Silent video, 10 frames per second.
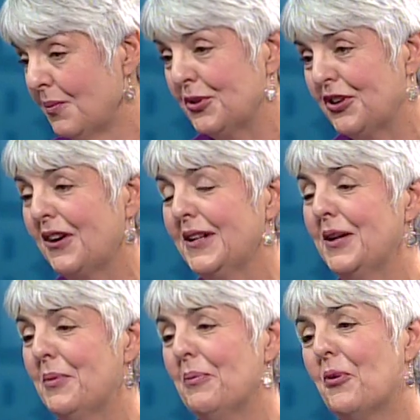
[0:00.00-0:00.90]
and we'll talk a
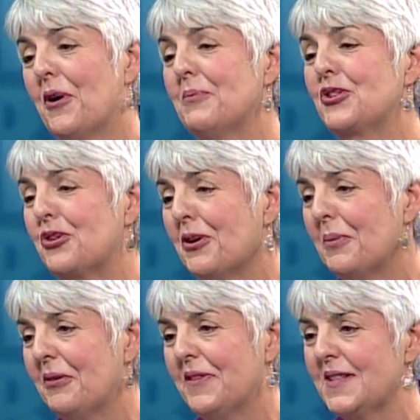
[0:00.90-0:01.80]
little bit more, I'm sure,
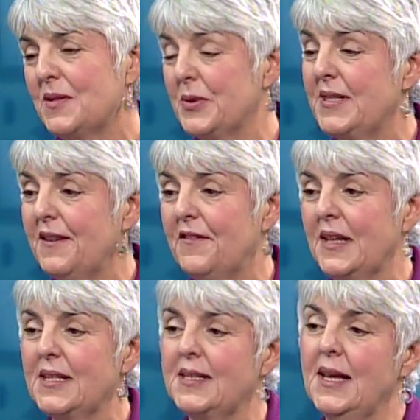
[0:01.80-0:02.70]
about the
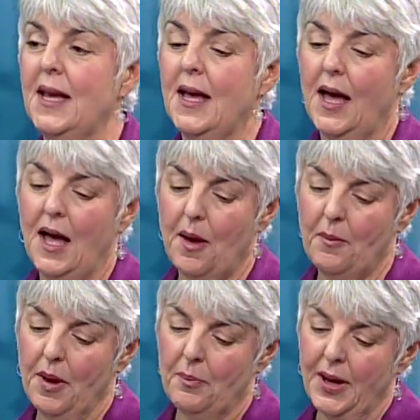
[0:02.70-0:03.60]
specifics.
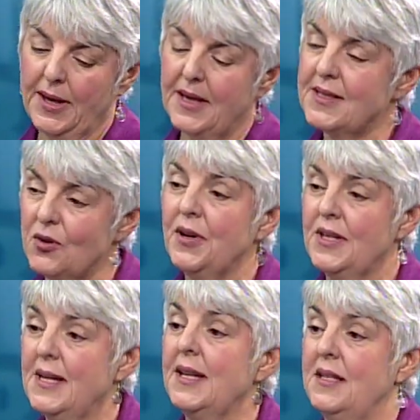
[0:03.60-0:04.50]
But it's going to
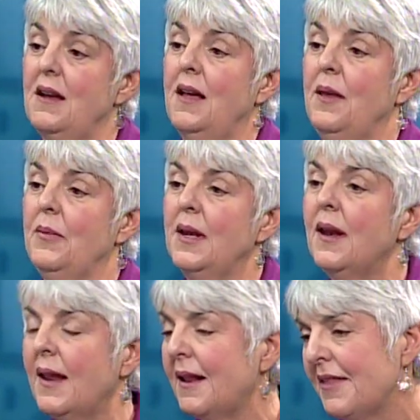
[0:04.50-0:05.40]
take time, and
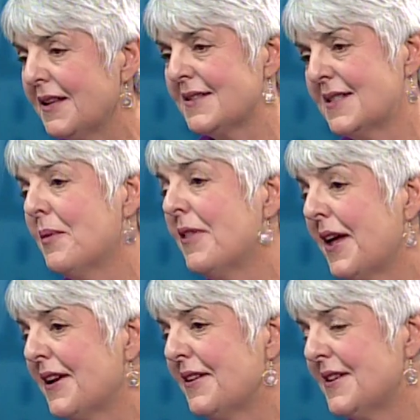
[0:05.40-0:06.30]
I think some of
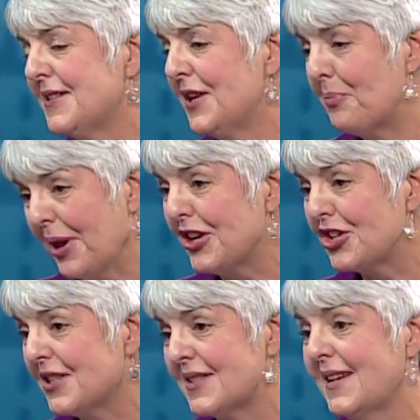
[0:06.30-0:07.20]
that is the
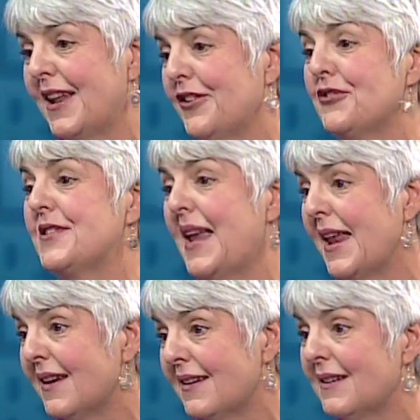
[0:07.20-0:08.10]
impatience, and I
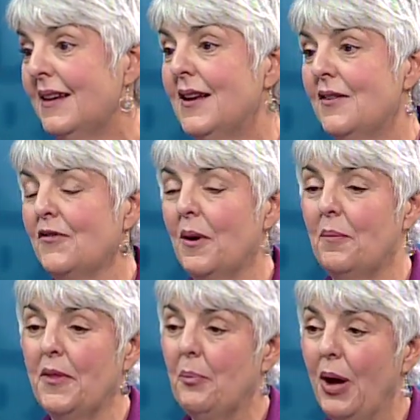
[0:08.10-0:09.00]
understand it,
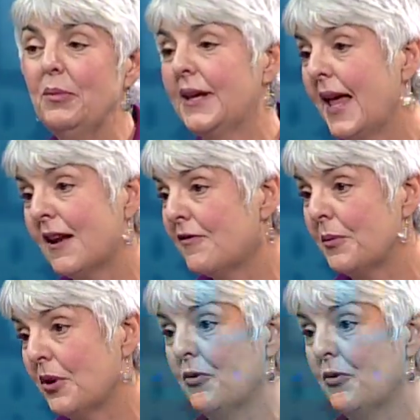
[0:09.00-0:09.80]
from the public and from the